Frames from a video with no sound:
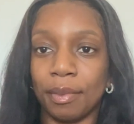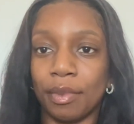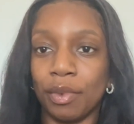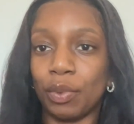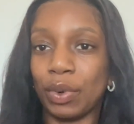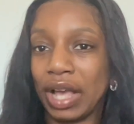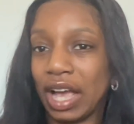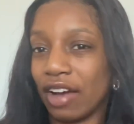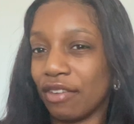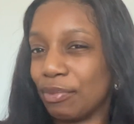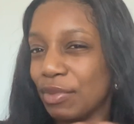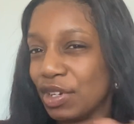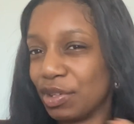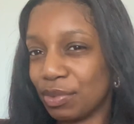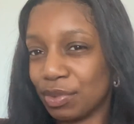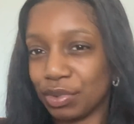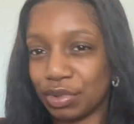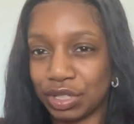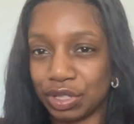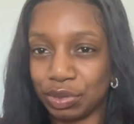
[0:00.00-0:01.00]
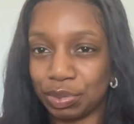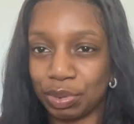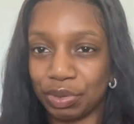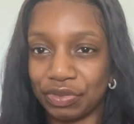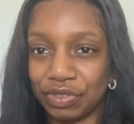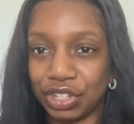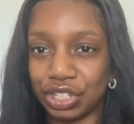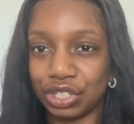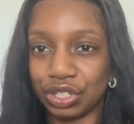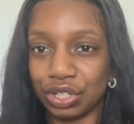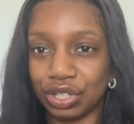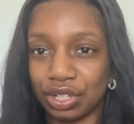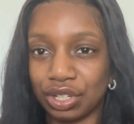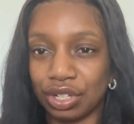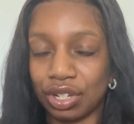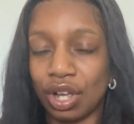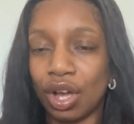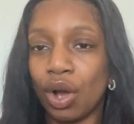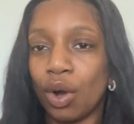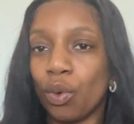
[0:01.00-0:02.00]
we have minimal
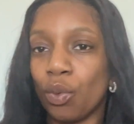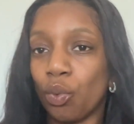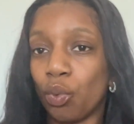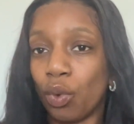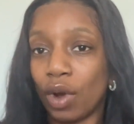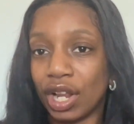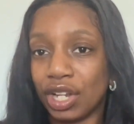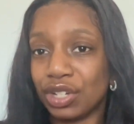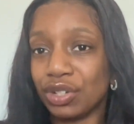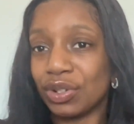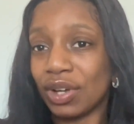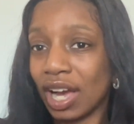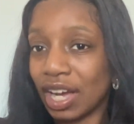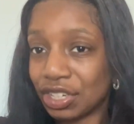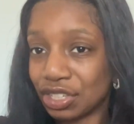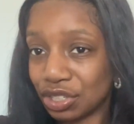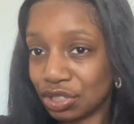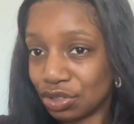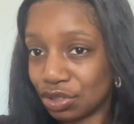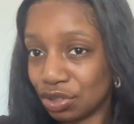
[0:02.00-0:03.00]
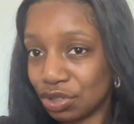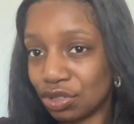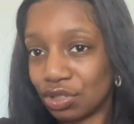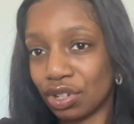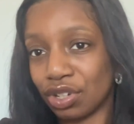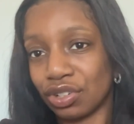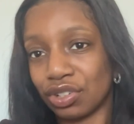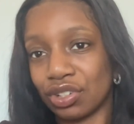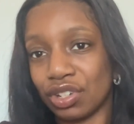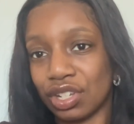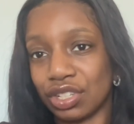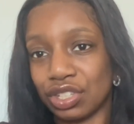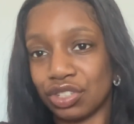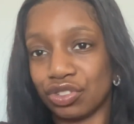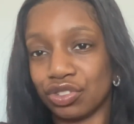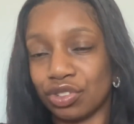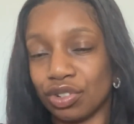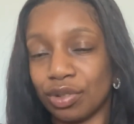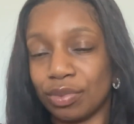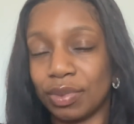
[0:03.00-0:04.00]
supervision. When you actually do start your
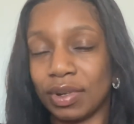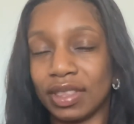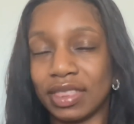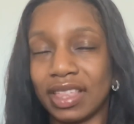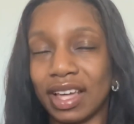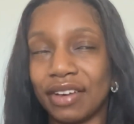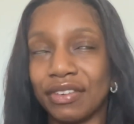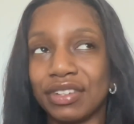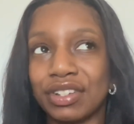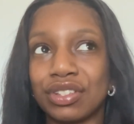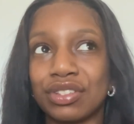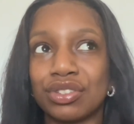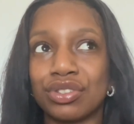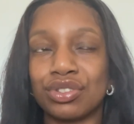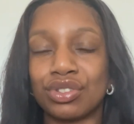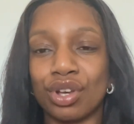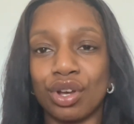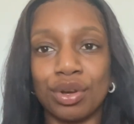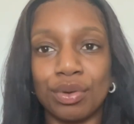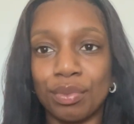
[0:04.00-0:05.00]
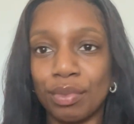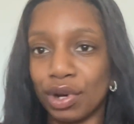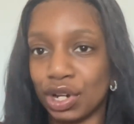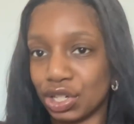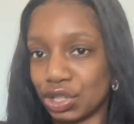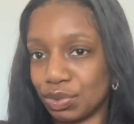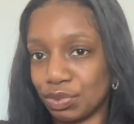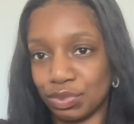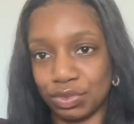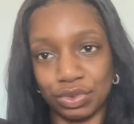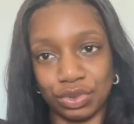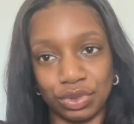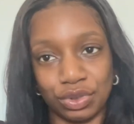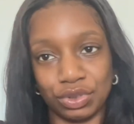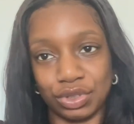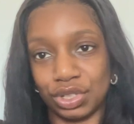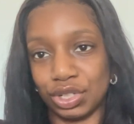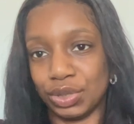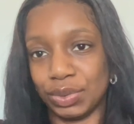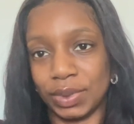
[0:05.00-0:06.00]
nursing job, there is so much
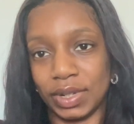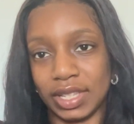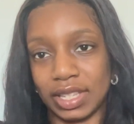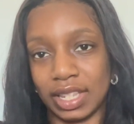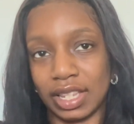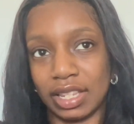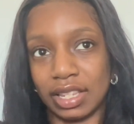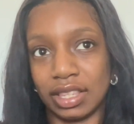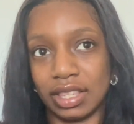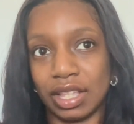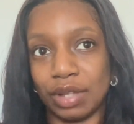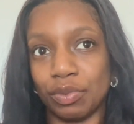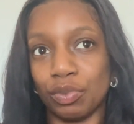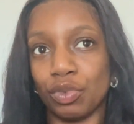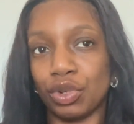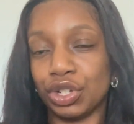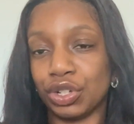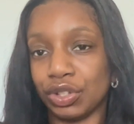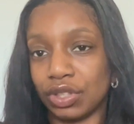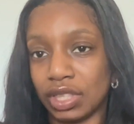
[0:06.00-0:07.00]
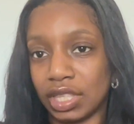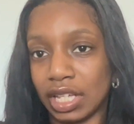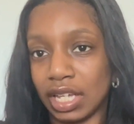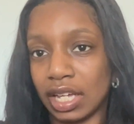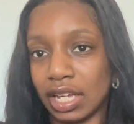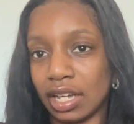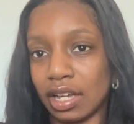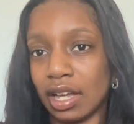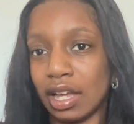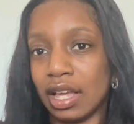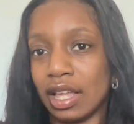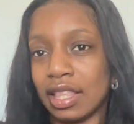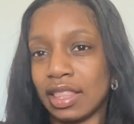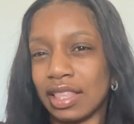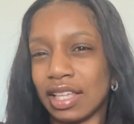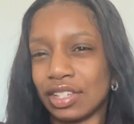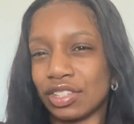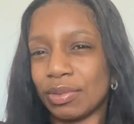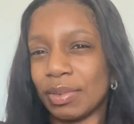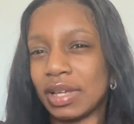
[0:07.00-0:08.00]
more to it than what you think.
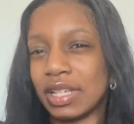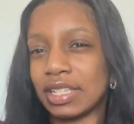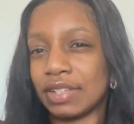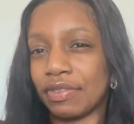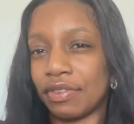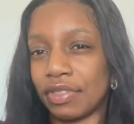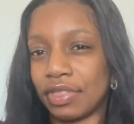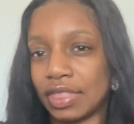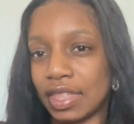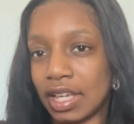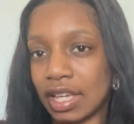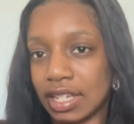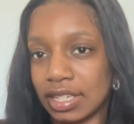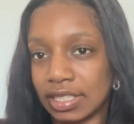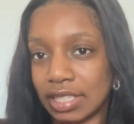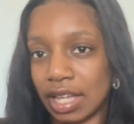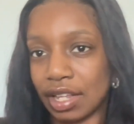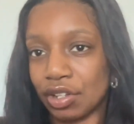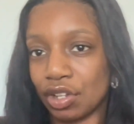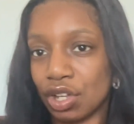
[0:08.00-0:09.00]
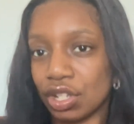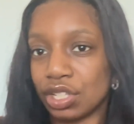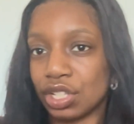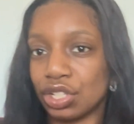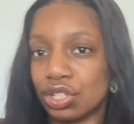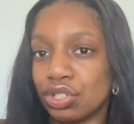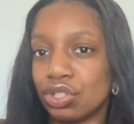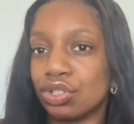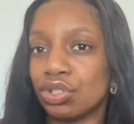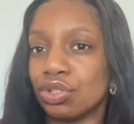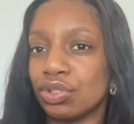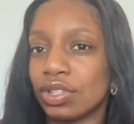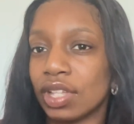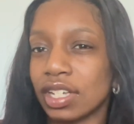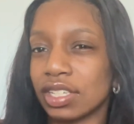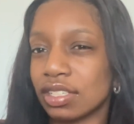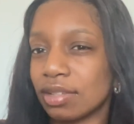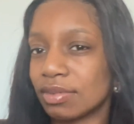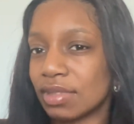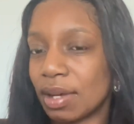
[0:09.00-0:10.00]
There's so many different things that nurses do
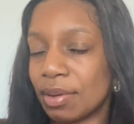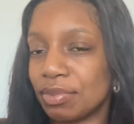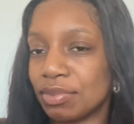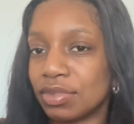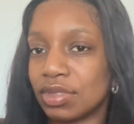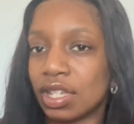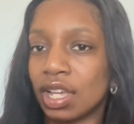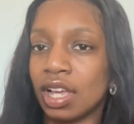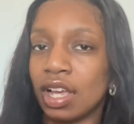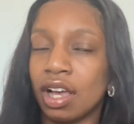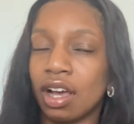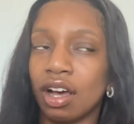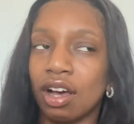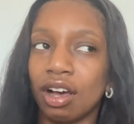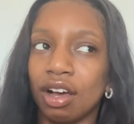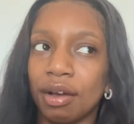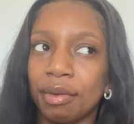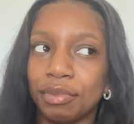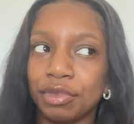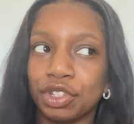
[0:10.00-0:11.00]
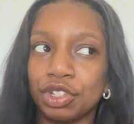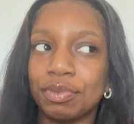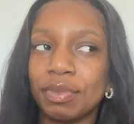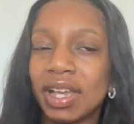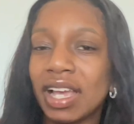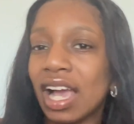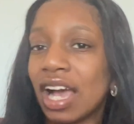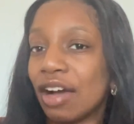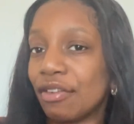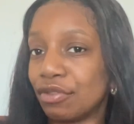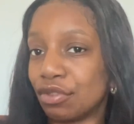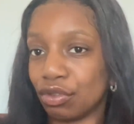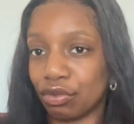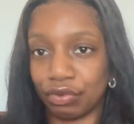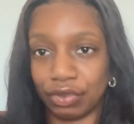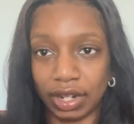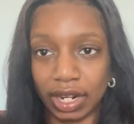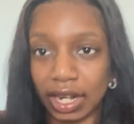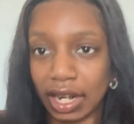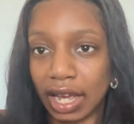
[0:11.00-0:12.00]
that sometimes you may have
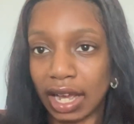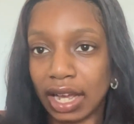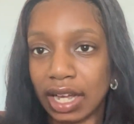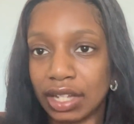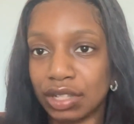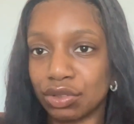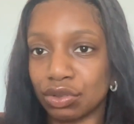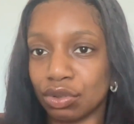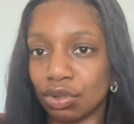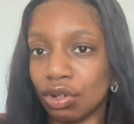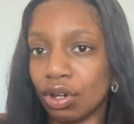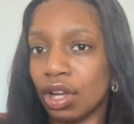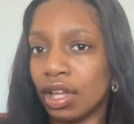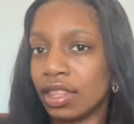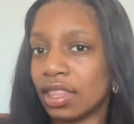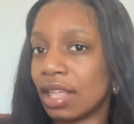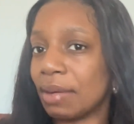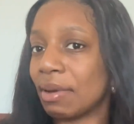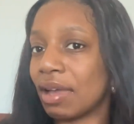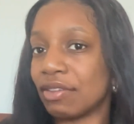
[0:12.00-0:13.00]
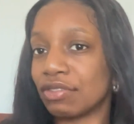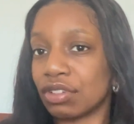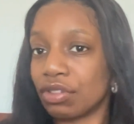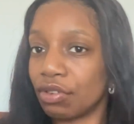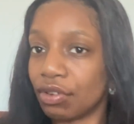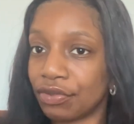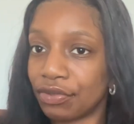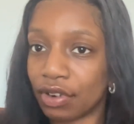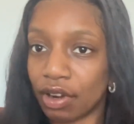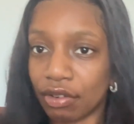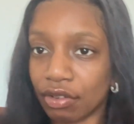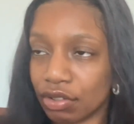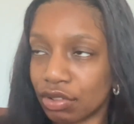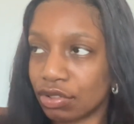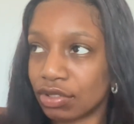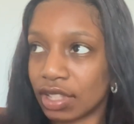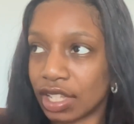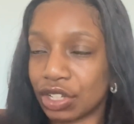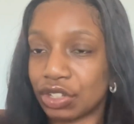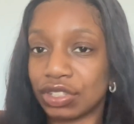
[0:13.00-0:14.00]
not realized, or they may have done
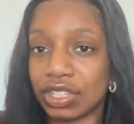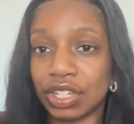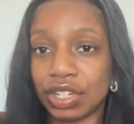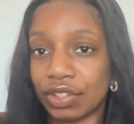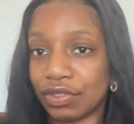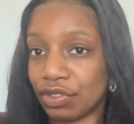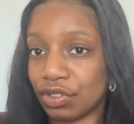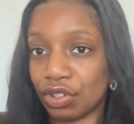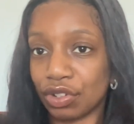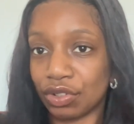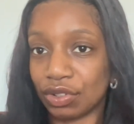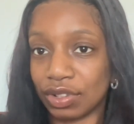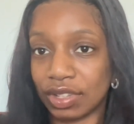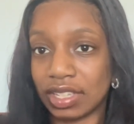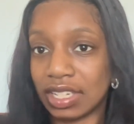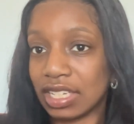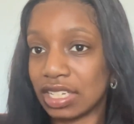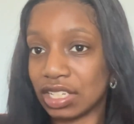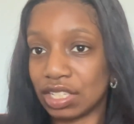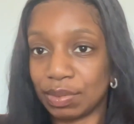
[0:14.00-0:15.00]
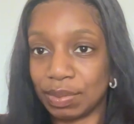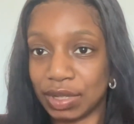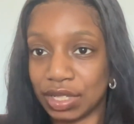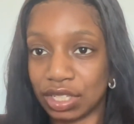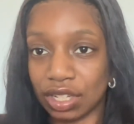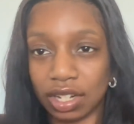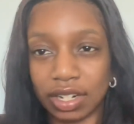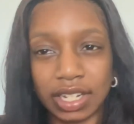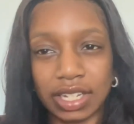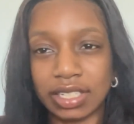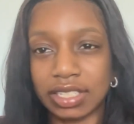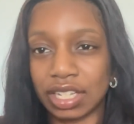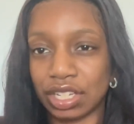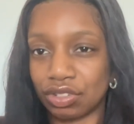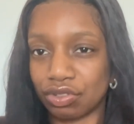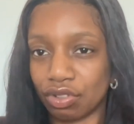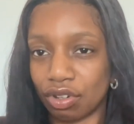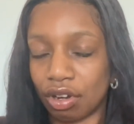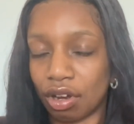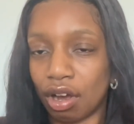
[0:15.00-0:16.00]
referrals that you didn't even know needed to be done,
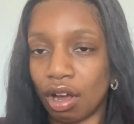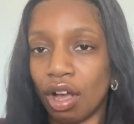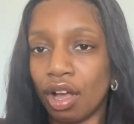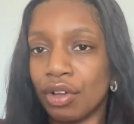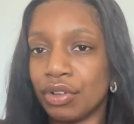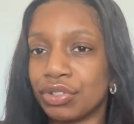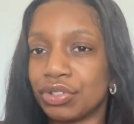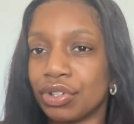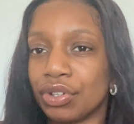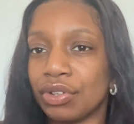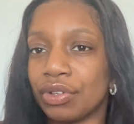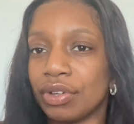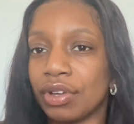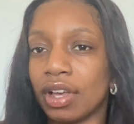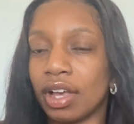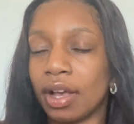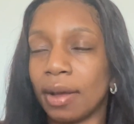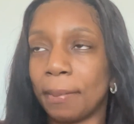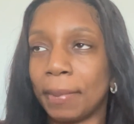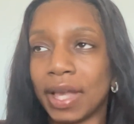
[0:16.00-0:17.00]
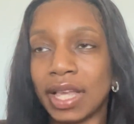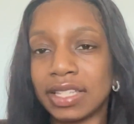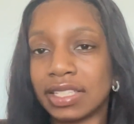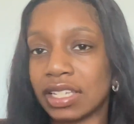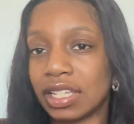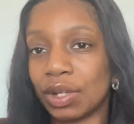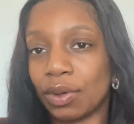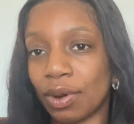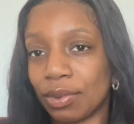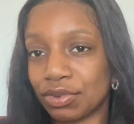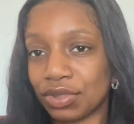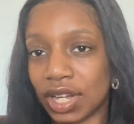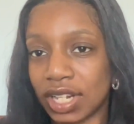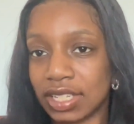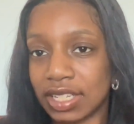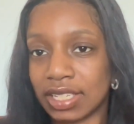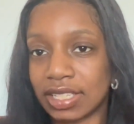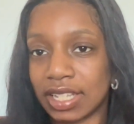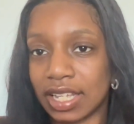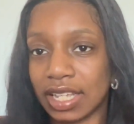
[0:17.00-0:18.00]
etc. So basically what I'm
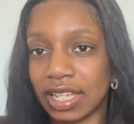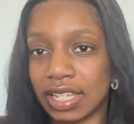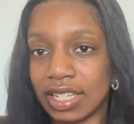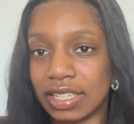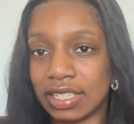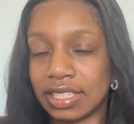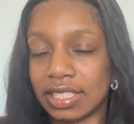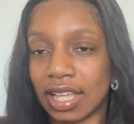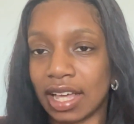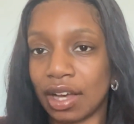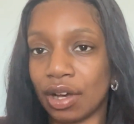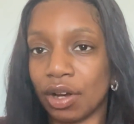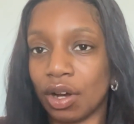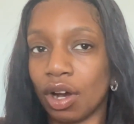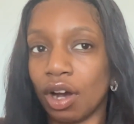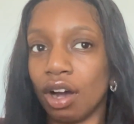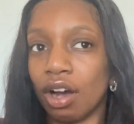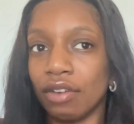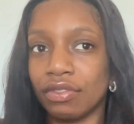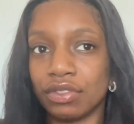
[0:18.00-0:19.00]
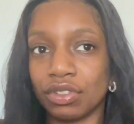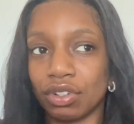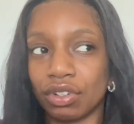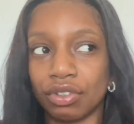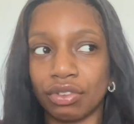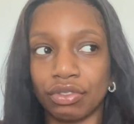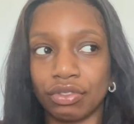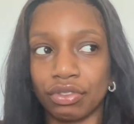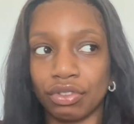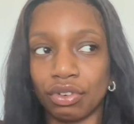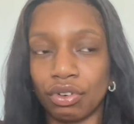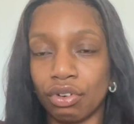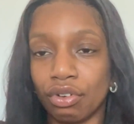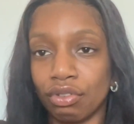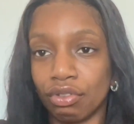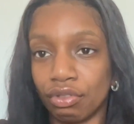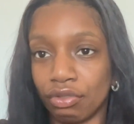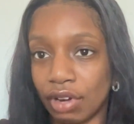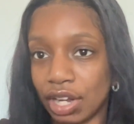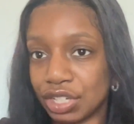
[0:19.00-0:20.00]
trying to say is that after
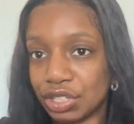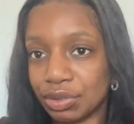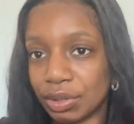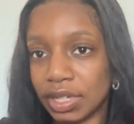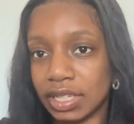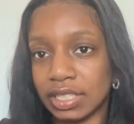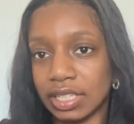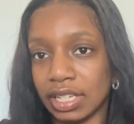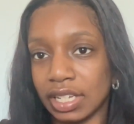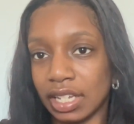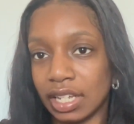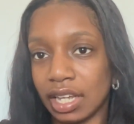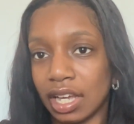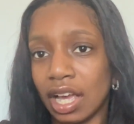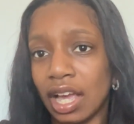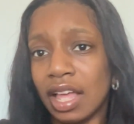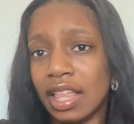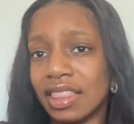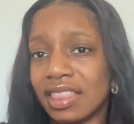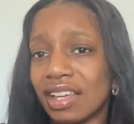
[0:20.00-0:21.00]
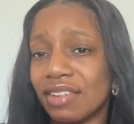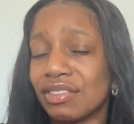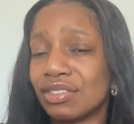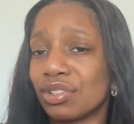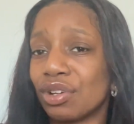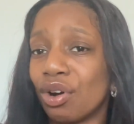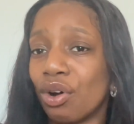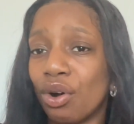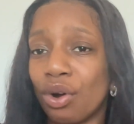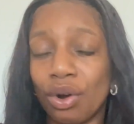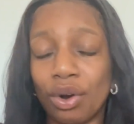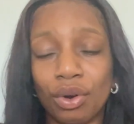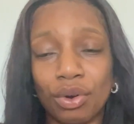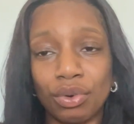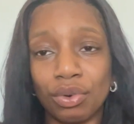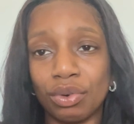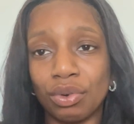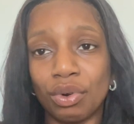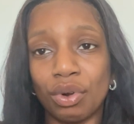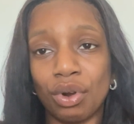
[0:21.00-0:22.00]
graduating, there is a
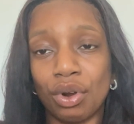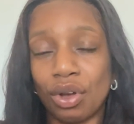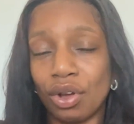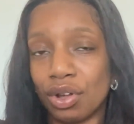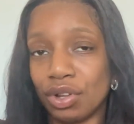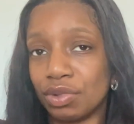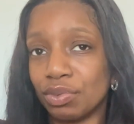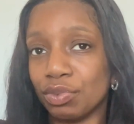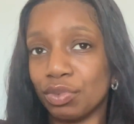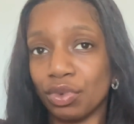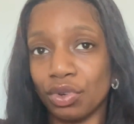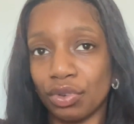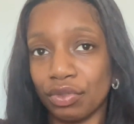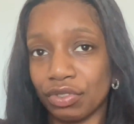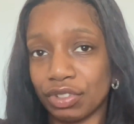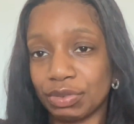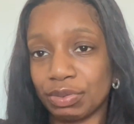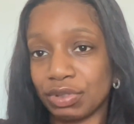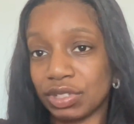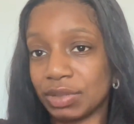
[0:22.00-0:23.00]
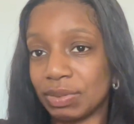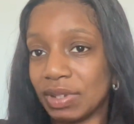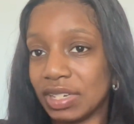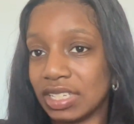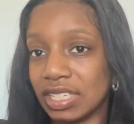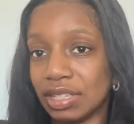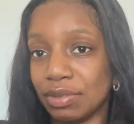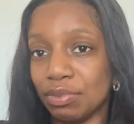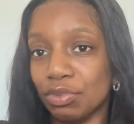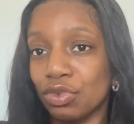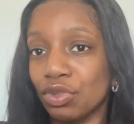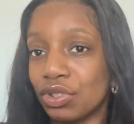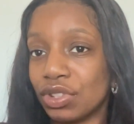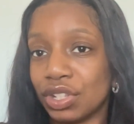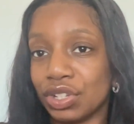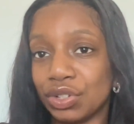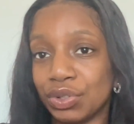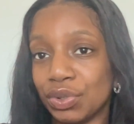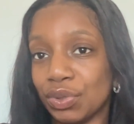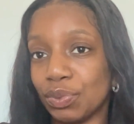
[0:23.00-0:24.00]
whole load more of responsibility, more
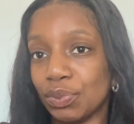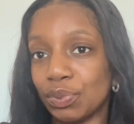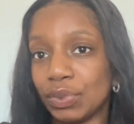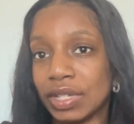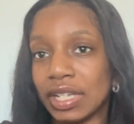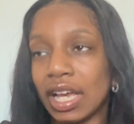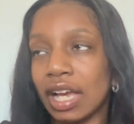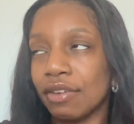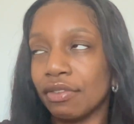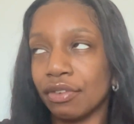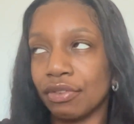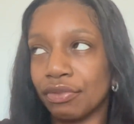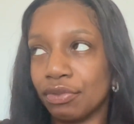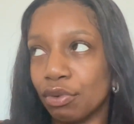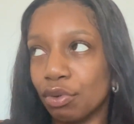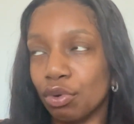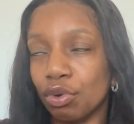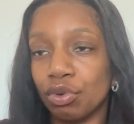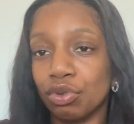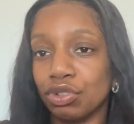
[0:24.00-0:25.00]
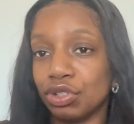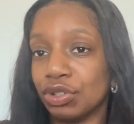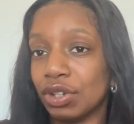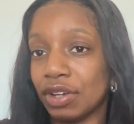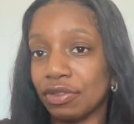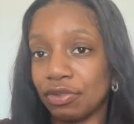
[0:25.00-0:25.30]
than you ever thought